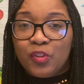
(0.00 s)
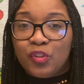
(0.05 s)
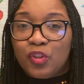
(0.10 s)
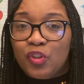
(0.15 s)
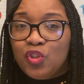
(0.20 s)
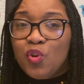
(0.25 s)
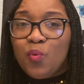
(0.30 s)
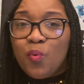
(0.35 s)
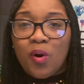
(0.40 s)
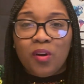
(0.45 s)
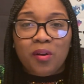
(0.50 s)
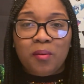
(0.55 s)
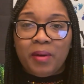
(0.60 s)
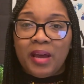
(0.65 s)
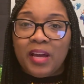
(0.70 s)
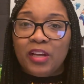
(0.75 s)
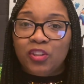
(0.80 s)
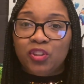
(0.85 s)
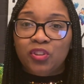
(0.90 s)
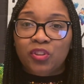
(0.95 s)
So you want to
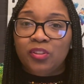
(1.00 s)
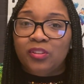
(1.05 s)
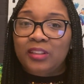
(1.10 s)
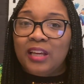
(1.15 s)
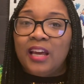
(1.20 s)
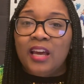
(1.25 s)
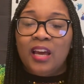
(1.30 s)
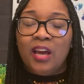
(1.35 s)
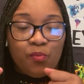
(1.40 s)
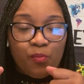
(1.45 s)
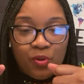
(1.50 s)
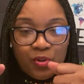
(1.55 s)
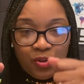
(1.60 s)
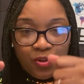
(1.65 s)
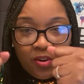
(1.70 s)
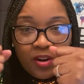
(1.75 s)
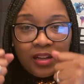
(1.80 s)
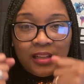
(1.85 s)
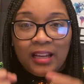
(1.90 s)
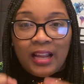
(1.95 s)
make sure that when
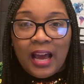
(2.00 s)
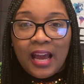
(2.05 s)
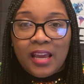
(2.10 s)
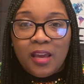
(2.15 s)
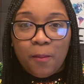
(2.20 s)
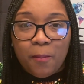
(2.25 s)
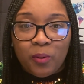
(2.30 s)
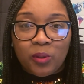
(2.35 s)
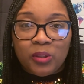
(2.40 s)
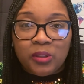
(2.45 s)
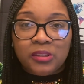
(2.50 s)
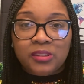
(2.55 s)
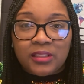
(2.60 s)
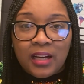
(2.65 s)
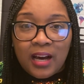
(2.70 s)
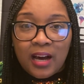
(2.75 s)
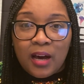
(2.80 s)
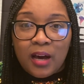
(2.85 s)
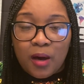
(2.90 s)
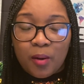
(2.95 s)
your client pulls
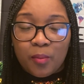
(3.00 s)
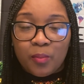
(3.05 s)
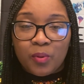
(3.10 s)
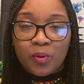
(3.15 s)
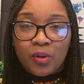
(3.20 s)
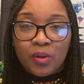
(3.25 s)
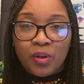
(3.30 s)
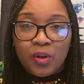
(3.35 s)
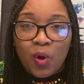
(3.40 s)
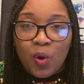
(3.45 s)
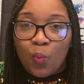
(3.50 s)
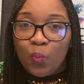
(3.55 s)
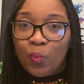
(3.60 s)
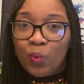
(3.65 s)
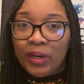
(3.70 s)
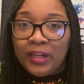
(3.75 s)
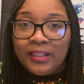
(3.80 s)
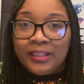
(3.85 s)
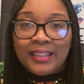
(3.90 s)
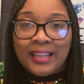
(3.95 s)
up,
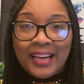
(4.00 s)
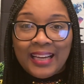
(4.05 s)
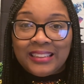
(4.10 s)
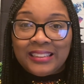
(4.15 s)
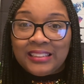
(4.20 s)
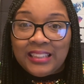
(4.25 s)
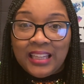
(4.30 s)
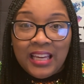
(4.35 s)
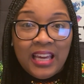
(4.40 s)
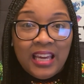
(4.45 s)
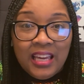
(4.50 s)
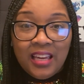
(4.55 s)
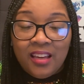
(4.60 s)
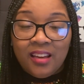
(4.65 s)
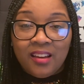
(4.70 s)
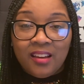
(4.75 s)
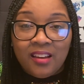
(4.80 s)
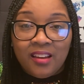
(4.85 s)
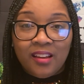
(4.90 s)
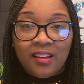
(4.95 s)
what they see
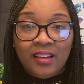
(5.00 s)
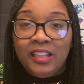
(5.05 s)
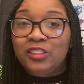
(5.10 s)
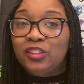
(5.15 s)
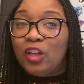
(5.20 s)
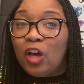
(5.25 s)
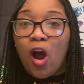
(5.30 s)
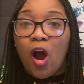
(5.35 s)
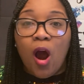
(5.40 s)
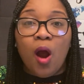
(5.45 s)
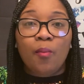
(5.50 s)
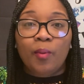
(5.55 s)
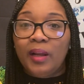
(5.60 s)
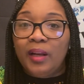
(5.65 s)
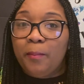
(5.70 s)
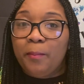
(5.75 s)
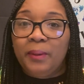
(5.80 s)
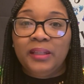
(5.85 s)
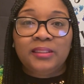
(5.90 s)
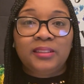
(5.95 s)
needs to already
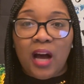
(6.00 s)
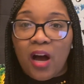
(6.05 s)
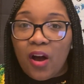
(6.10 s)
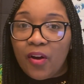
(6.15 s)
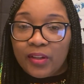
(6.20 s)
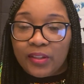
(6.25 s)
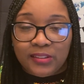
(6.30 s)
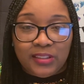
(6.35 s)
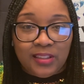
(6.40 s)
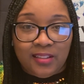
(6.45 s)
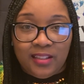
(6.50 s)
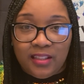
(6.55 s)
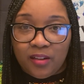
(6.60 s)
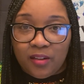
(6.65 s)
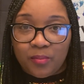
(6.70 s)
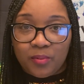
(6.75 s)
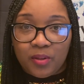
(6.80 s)
be talking to them.